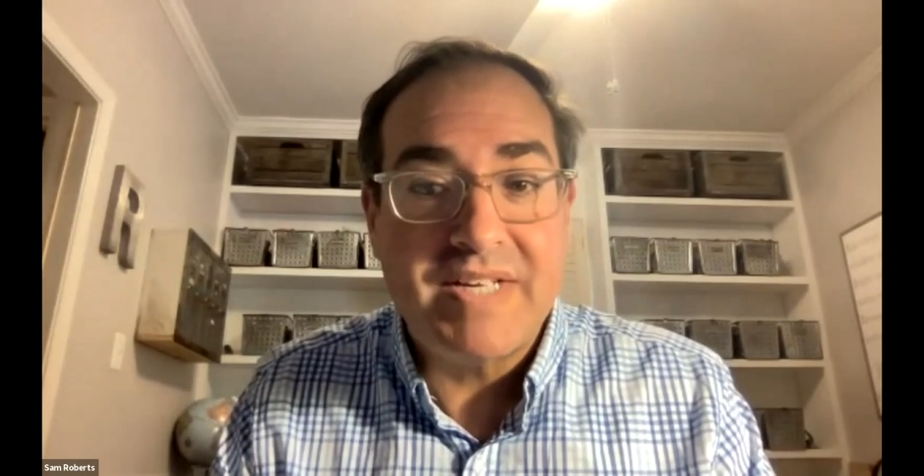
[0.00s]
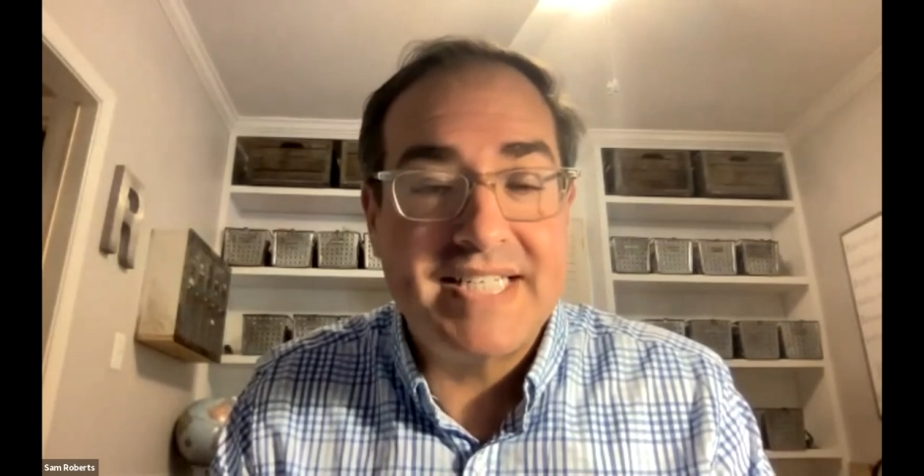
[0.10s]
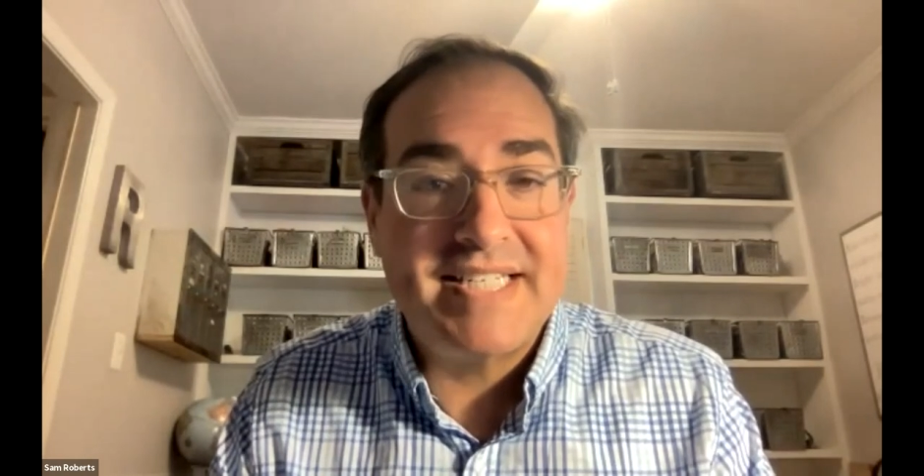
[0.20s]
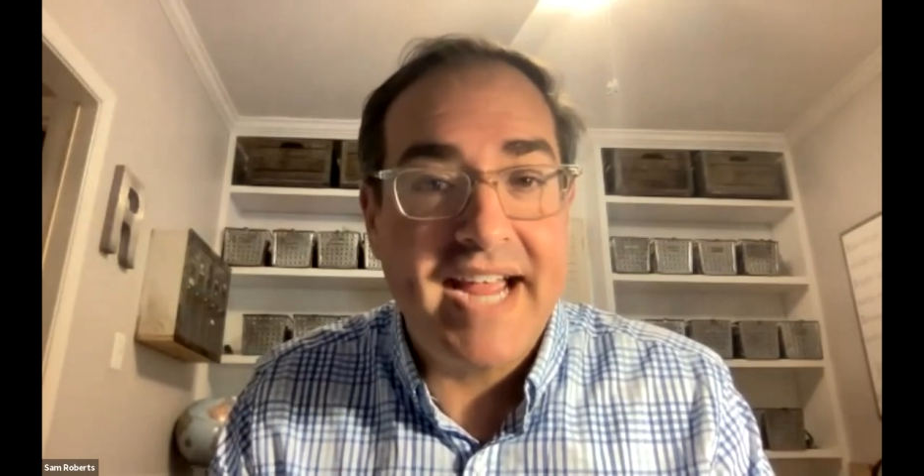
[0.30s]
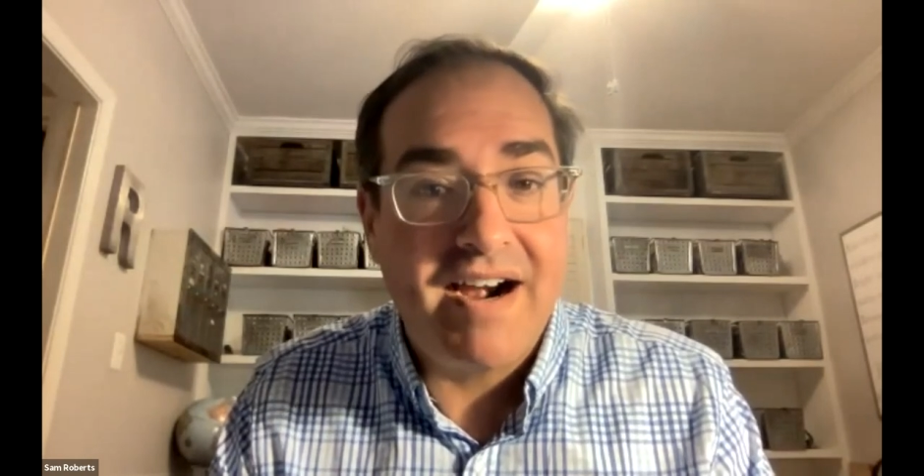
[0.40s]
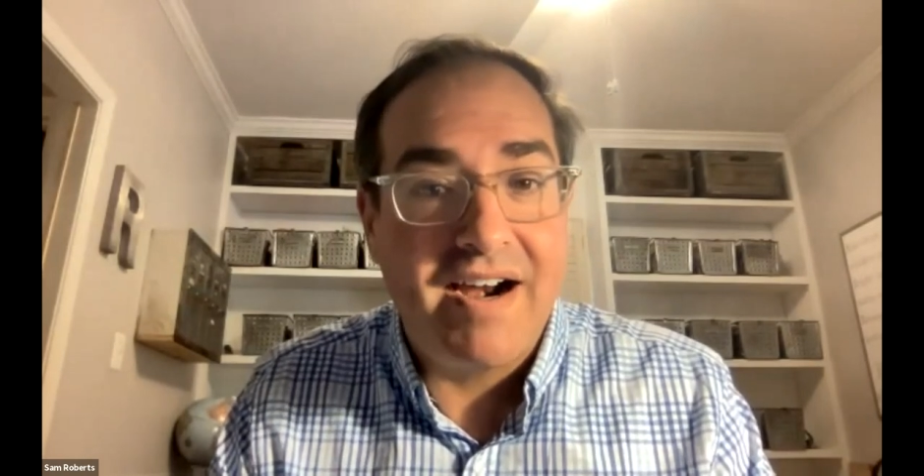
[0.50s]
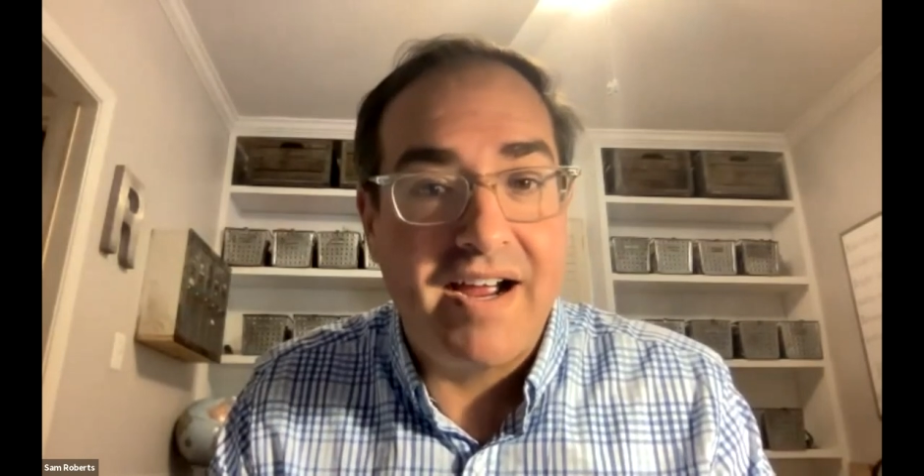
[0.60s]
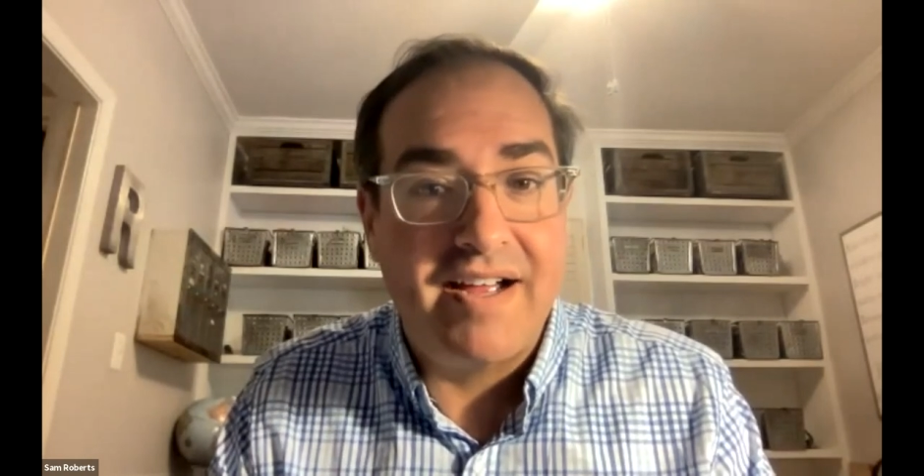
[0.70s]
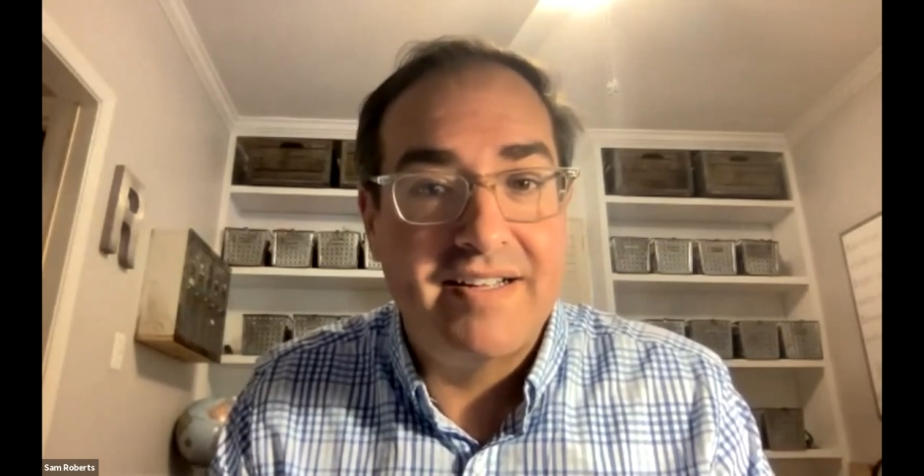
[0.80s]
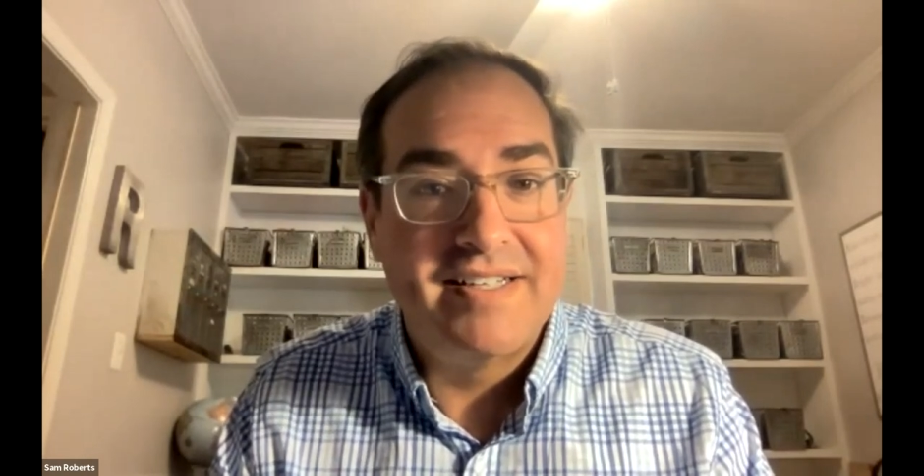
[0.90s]

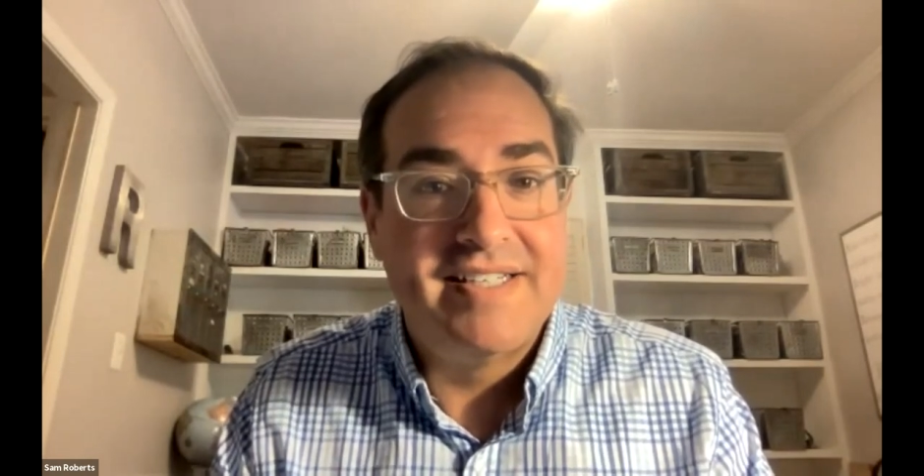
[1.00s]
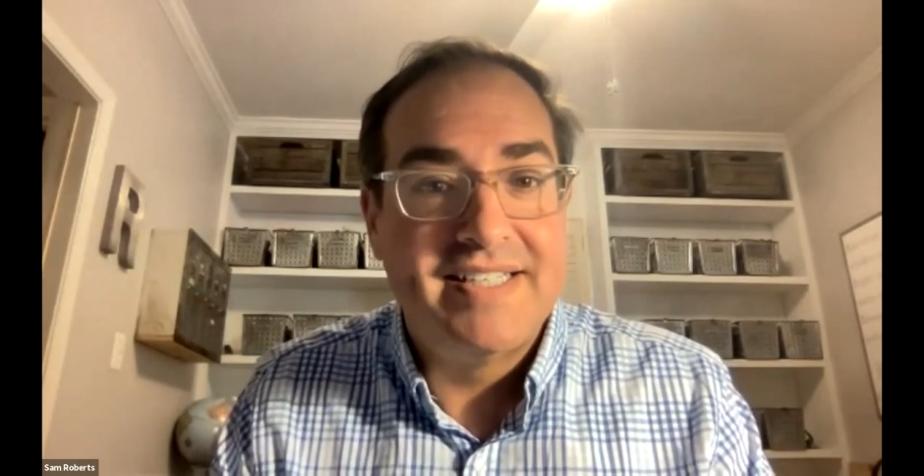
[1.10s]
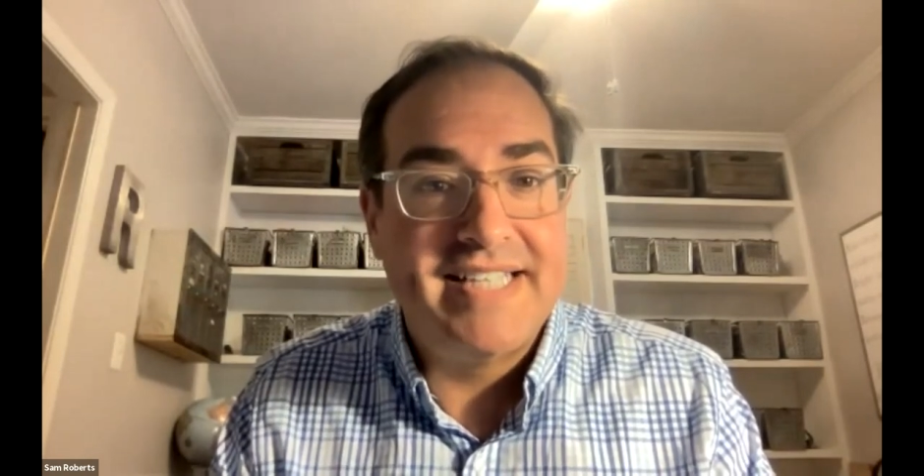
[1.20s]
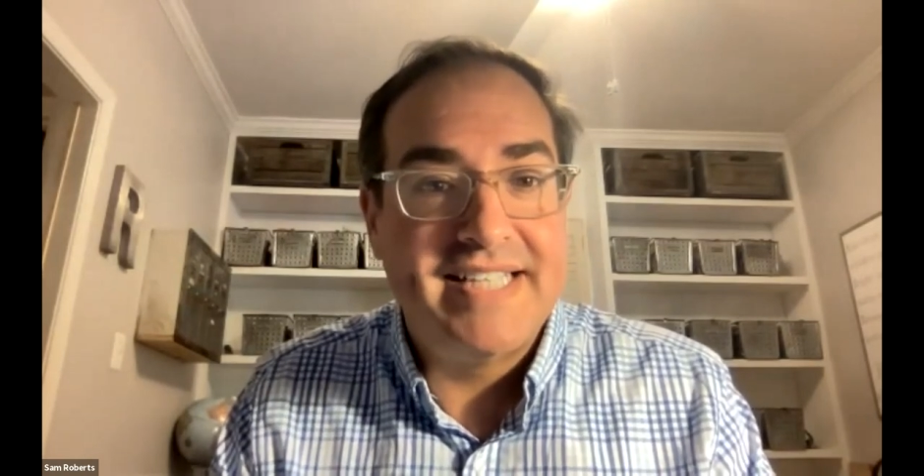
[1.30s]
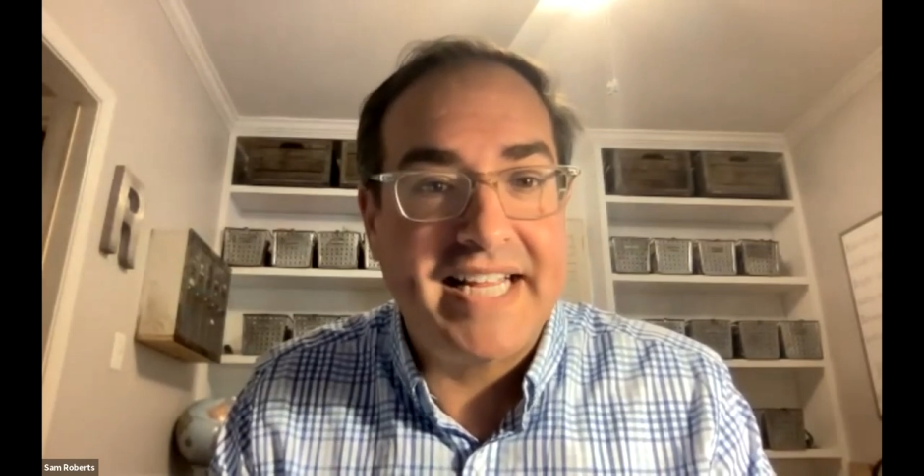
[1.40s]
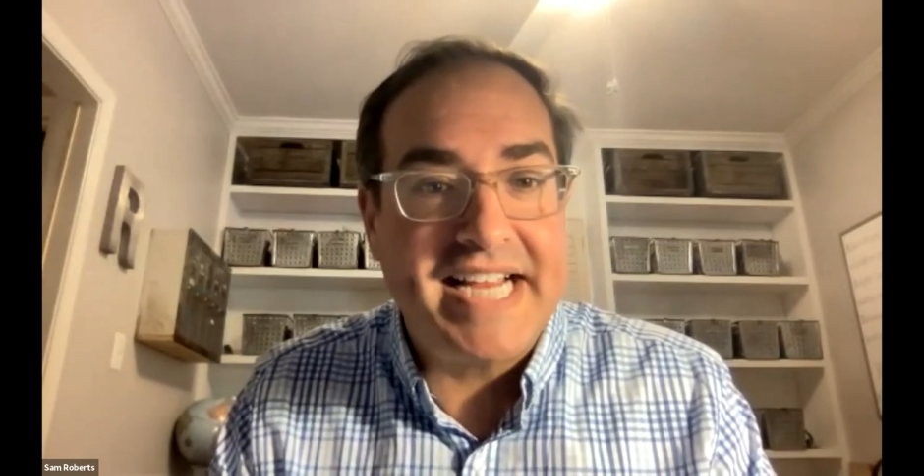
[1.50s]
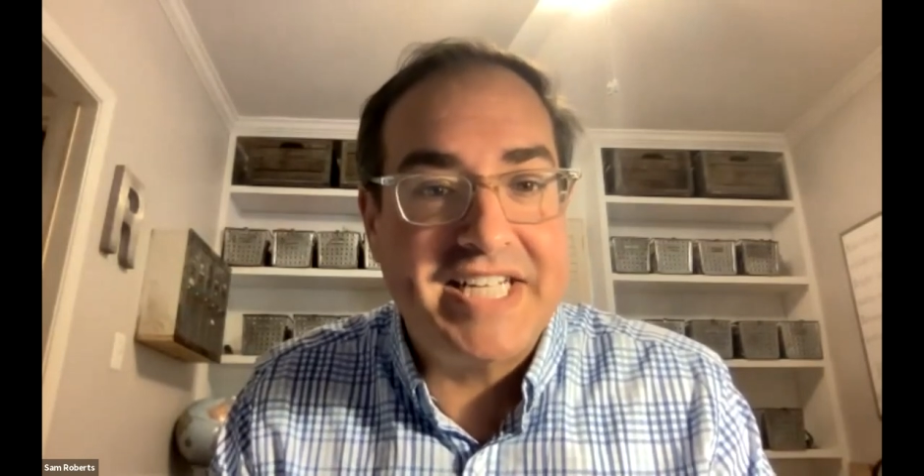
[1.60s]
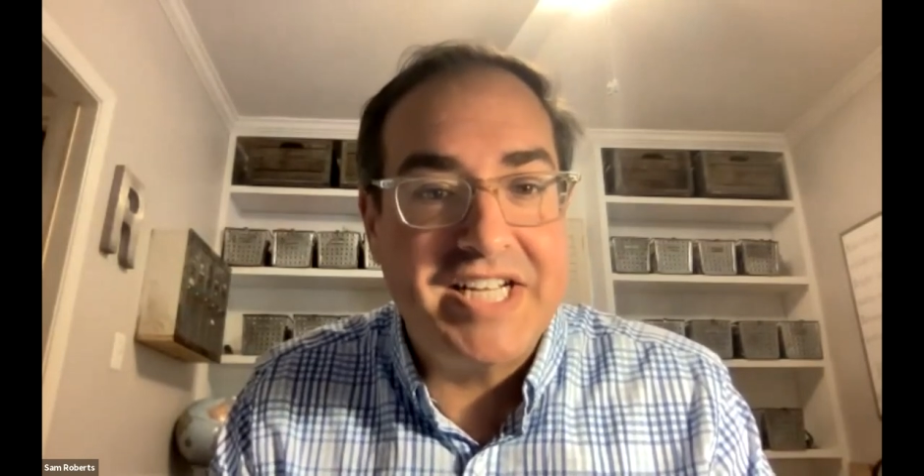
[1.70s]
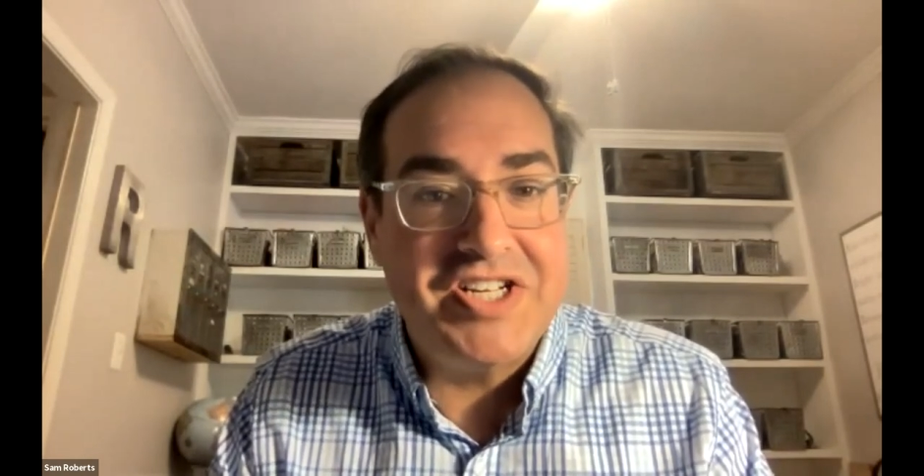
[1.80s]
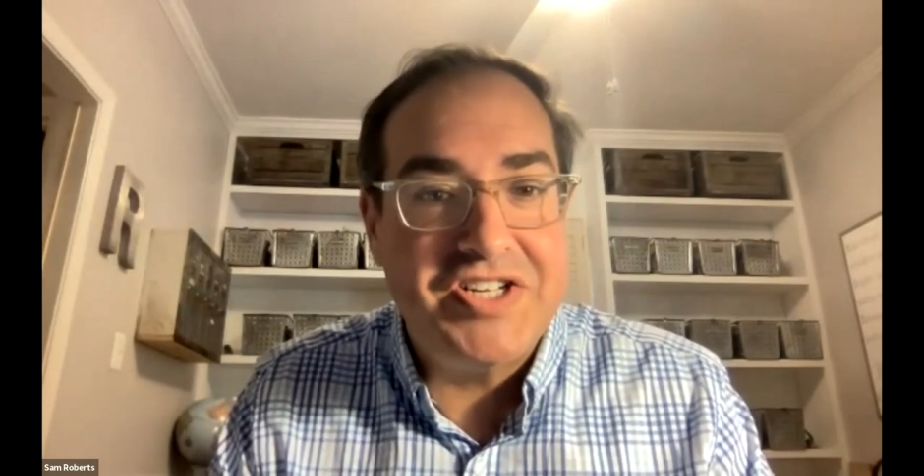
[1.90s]
Sarah,
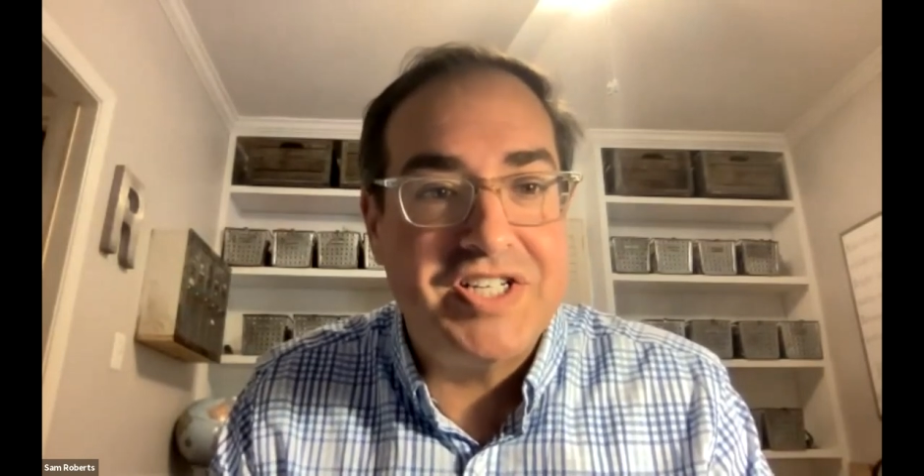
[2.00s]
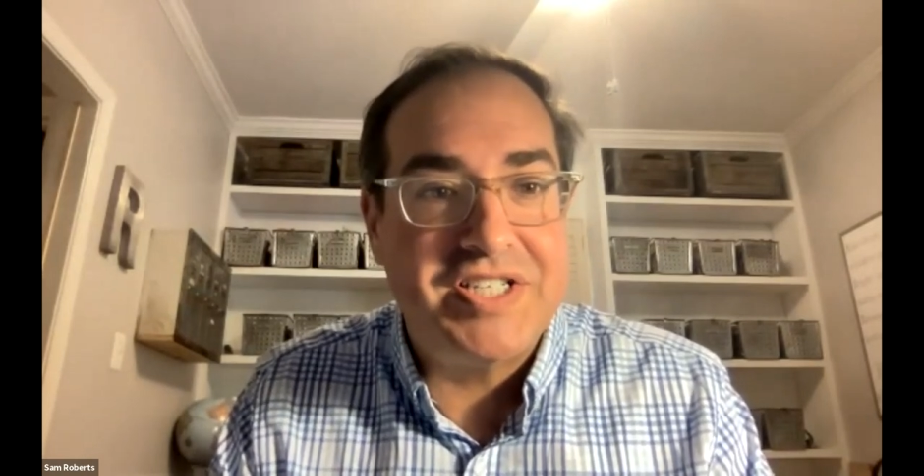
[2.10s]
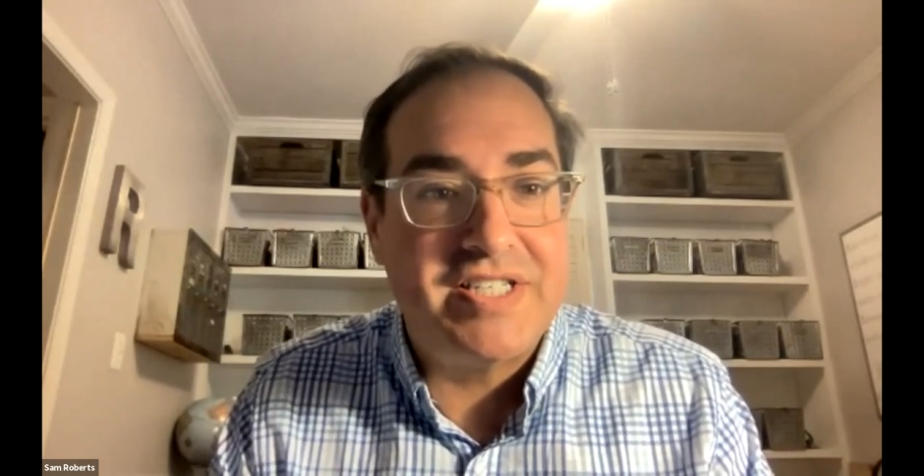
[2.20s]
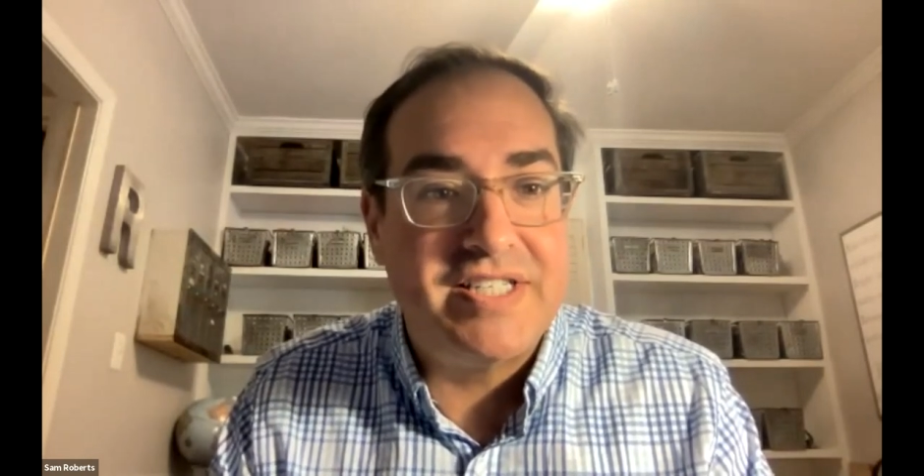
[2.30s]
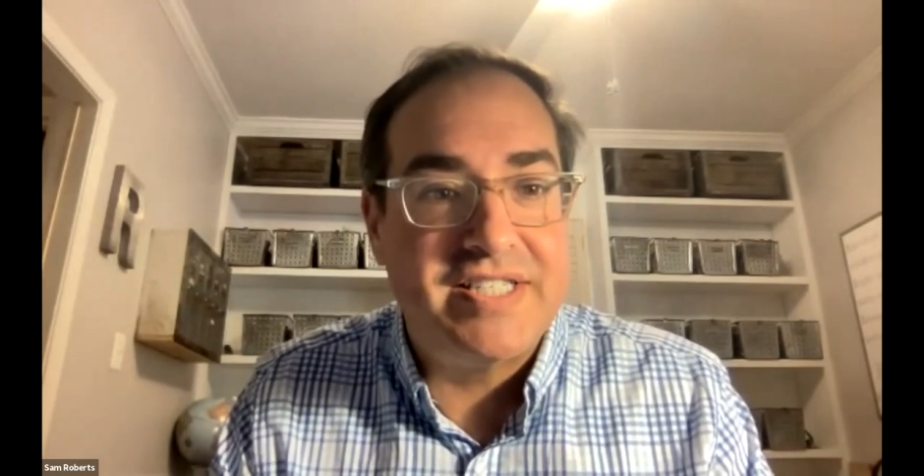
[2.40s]
delegation, can you just